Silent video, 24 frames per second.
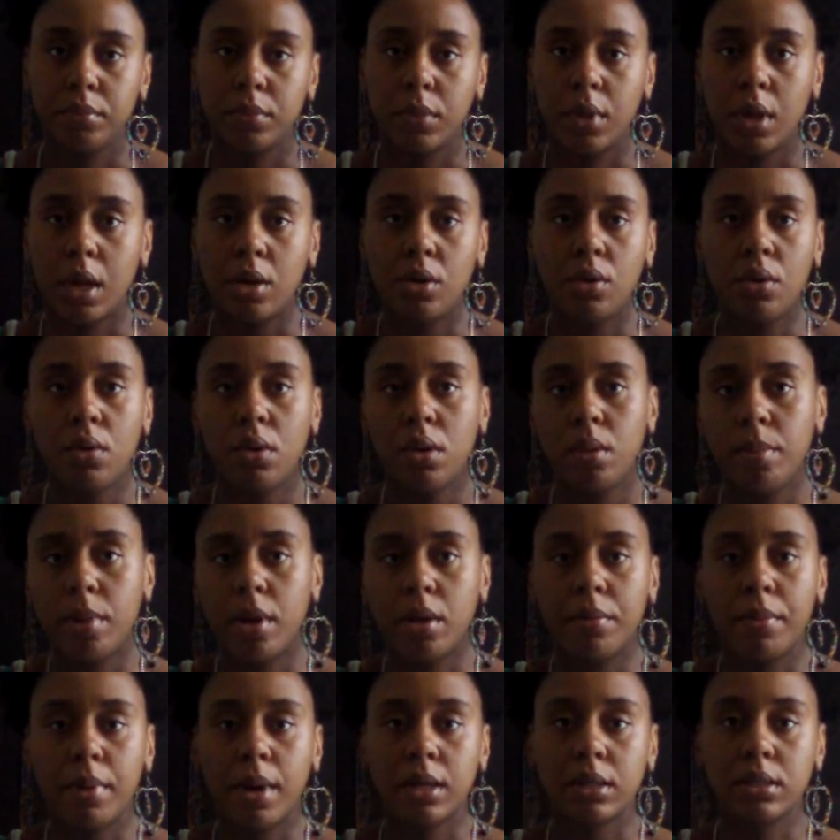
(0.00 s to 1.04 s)
I know all
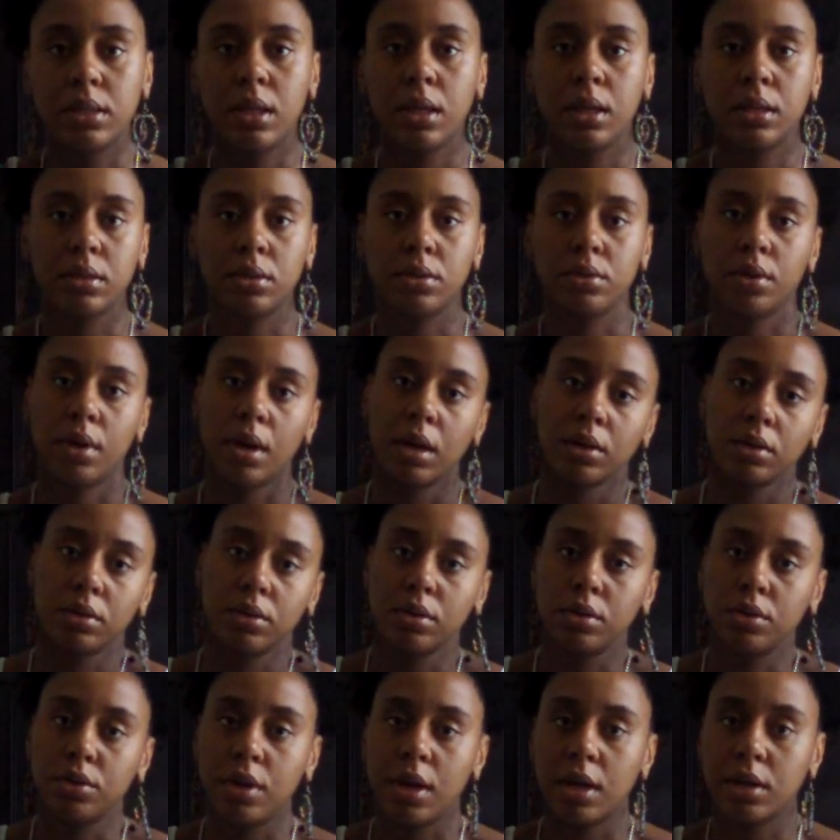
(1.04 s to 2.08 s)
about Braxton Hicks and
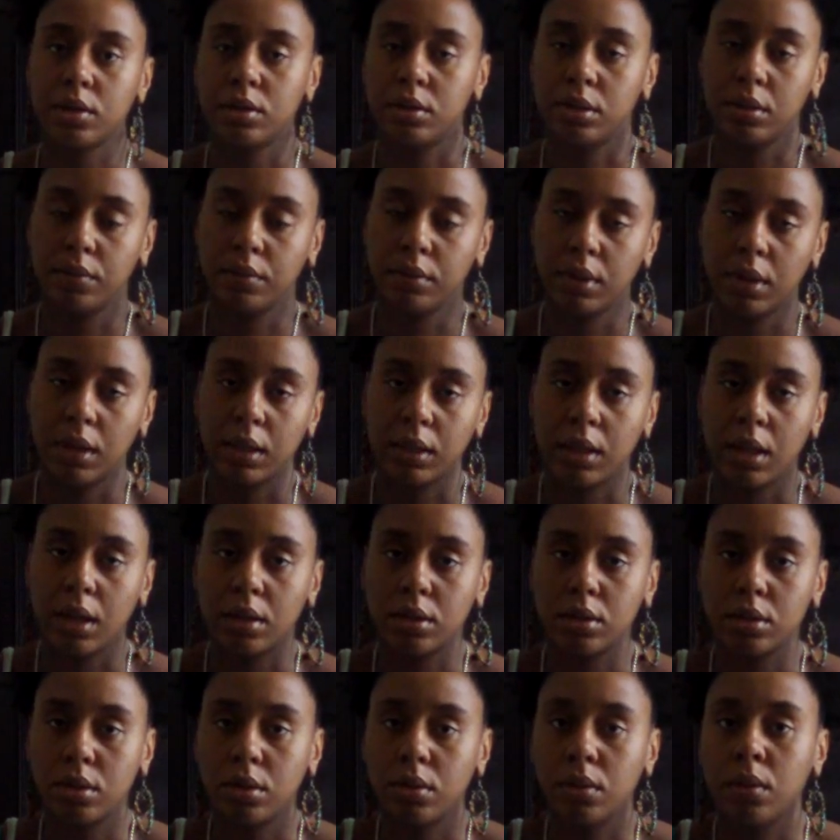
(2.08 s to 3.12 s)
contractions and everything like that,
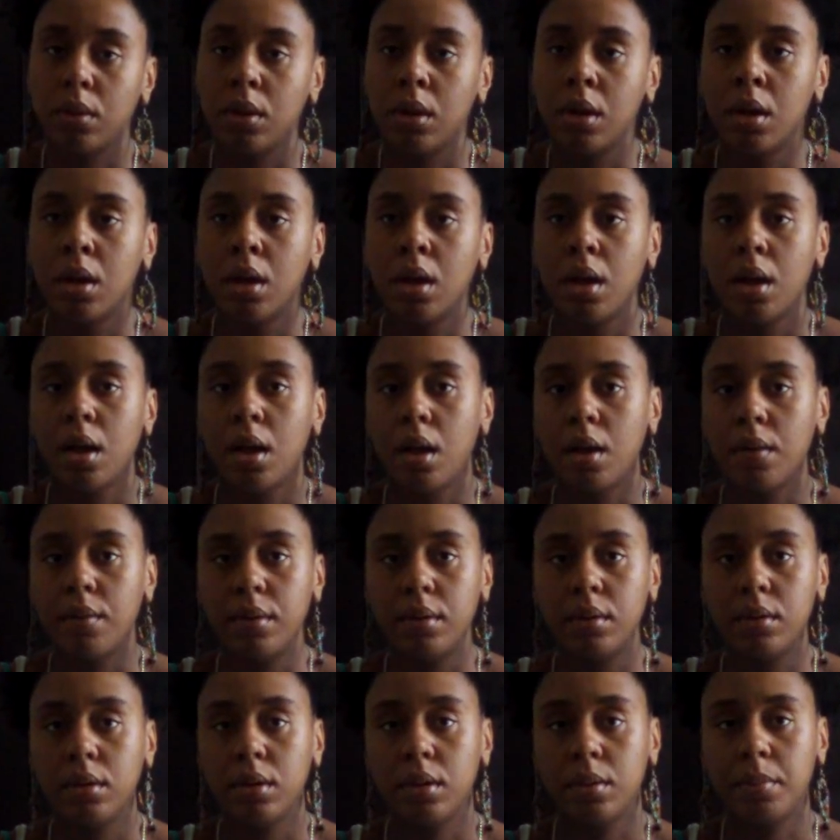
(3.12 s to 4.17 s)
so I
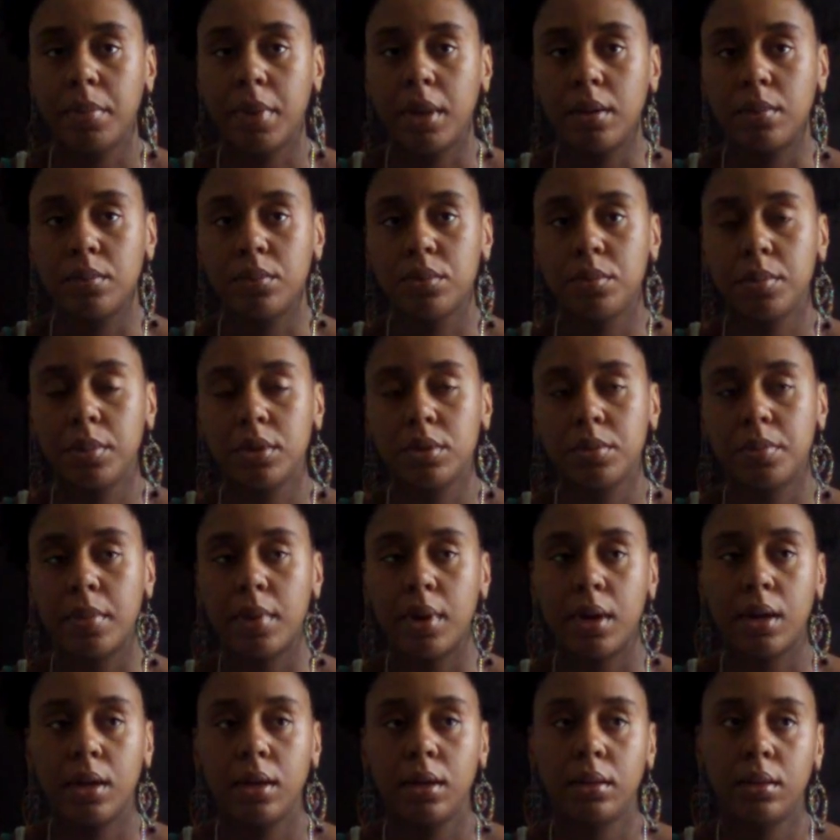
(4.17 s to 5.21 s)
really didn't pay them too much
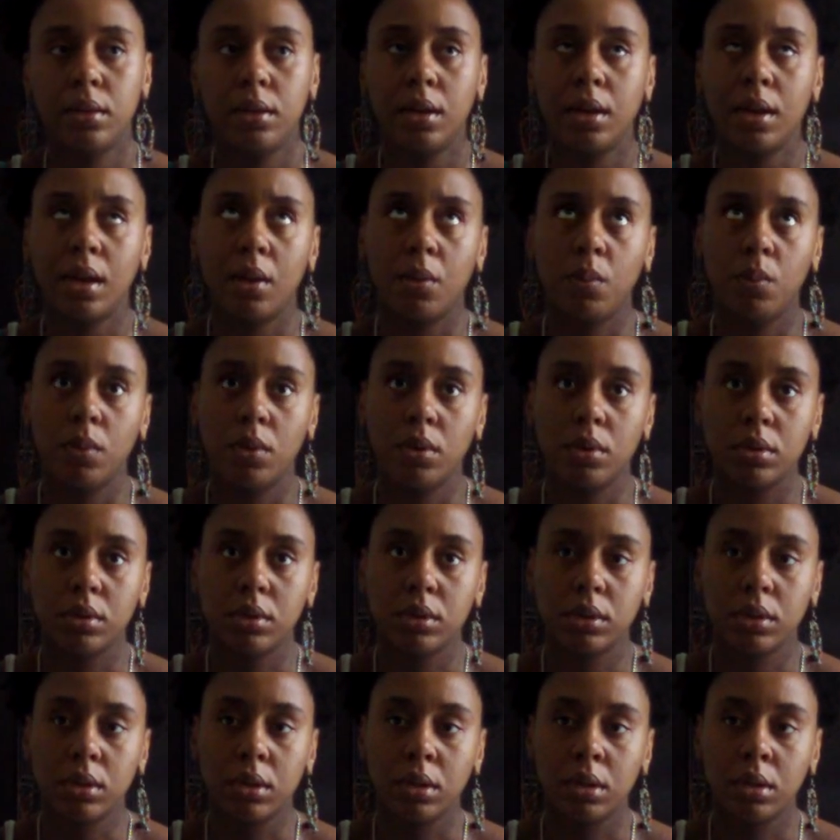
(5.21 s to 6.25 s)
mind. And then it got
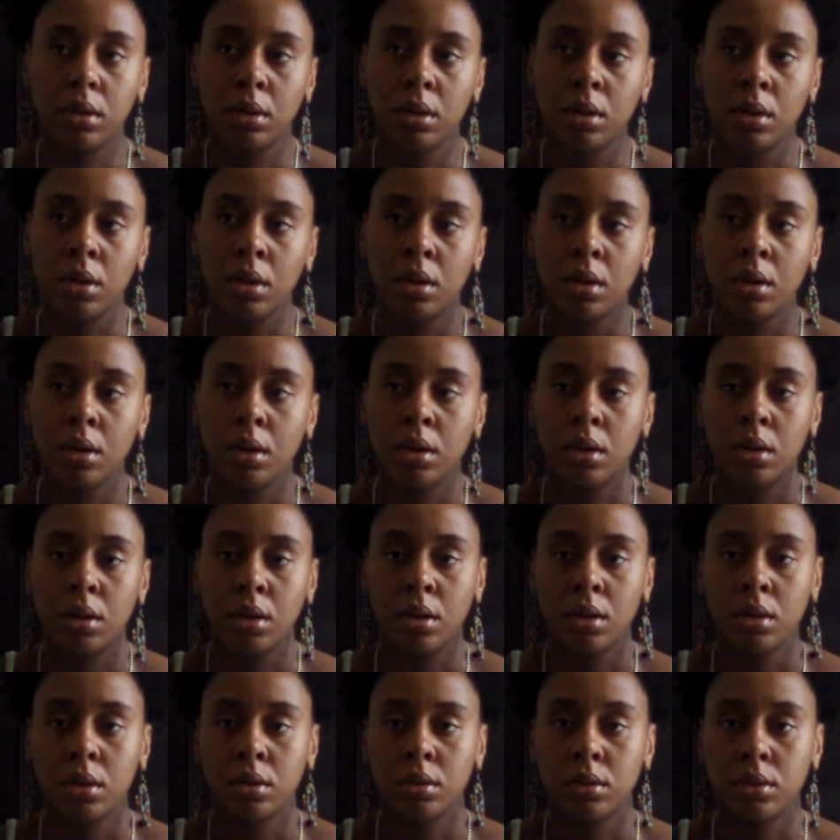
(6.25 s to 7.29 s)
worse
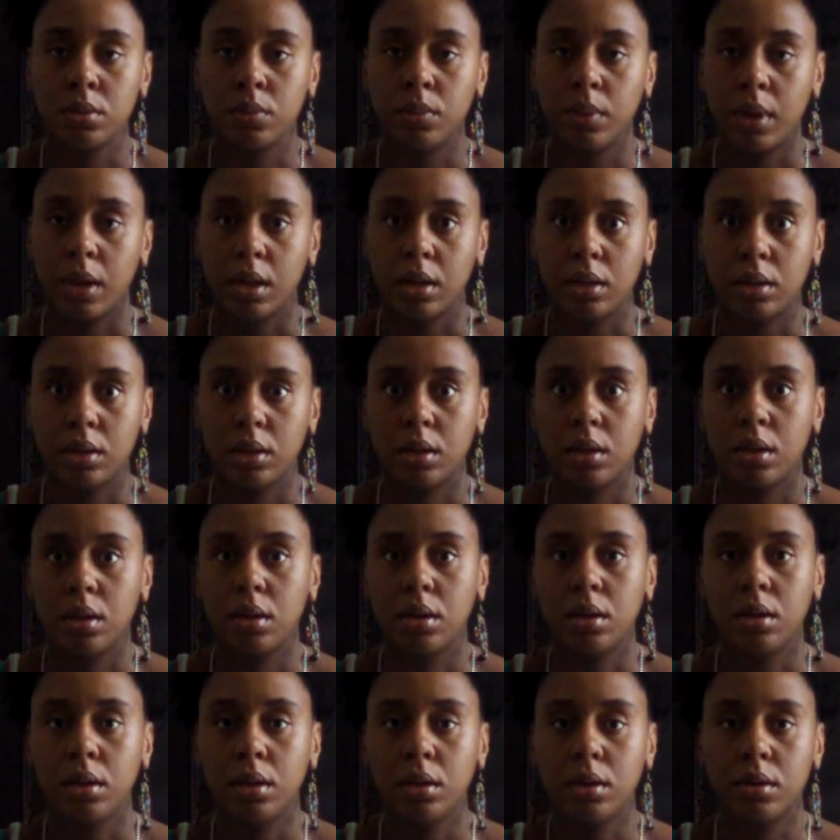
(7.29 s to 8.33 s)
to where I
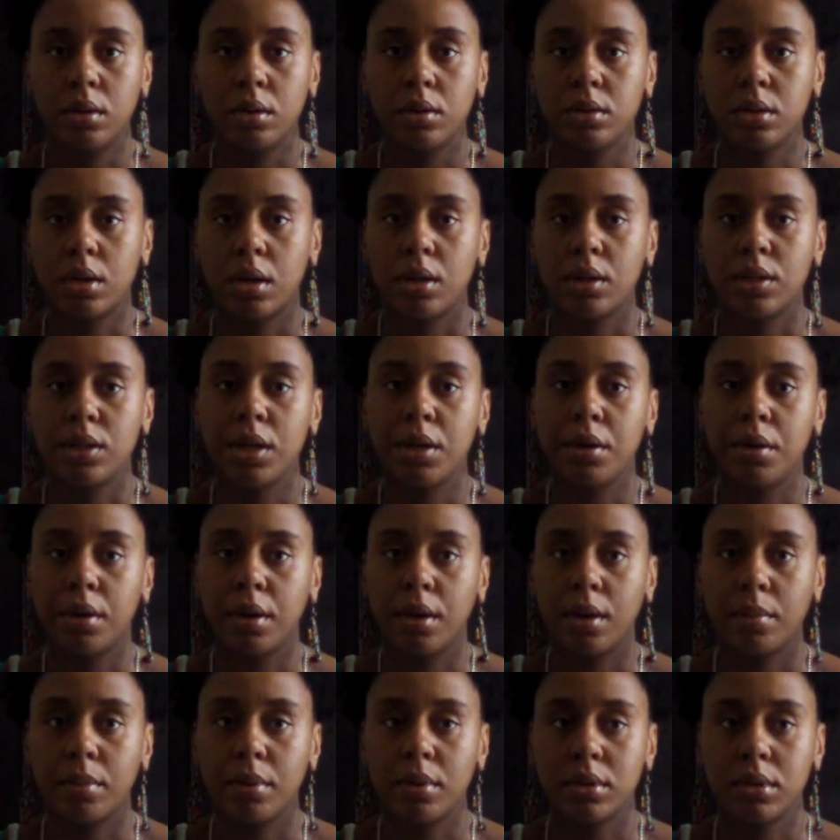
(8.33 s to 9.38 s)
literally started tearing
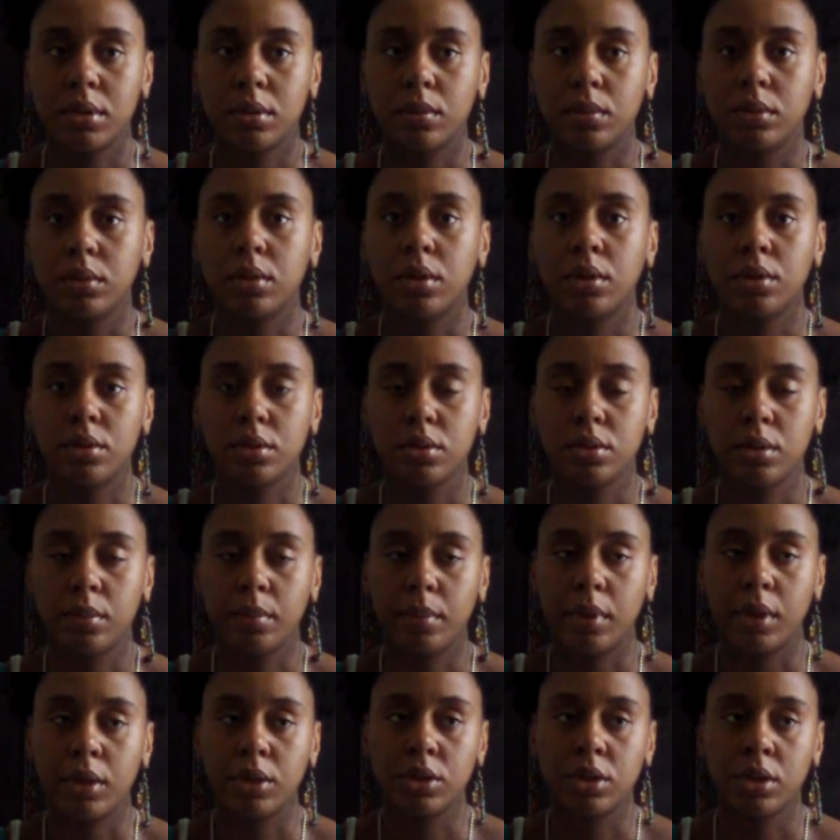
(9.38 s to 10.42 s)
up because it was hurting so
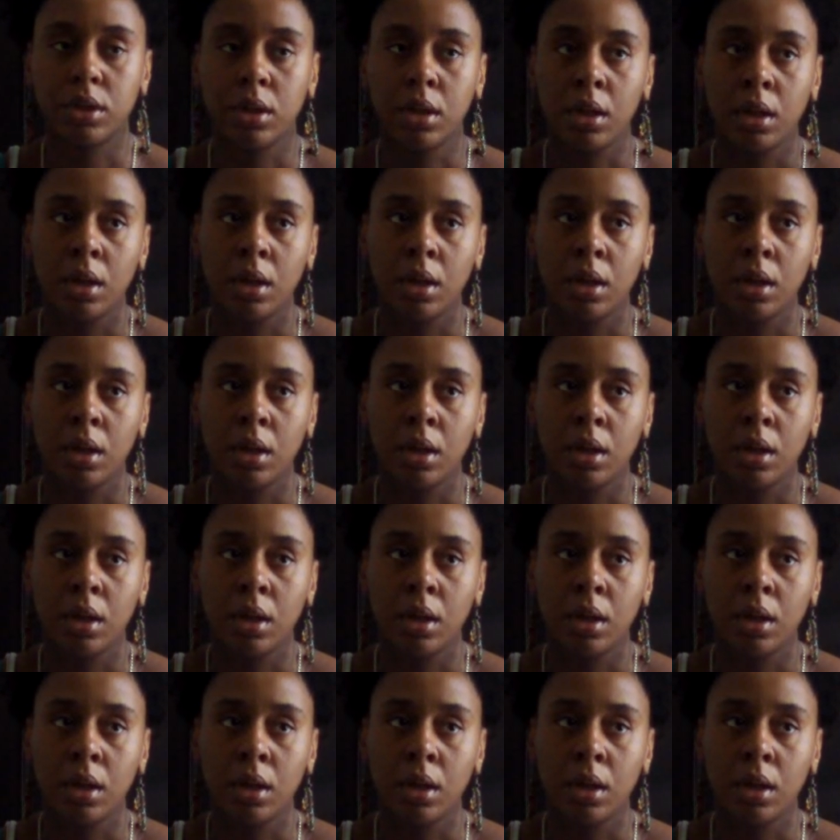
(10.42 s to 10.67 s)
much.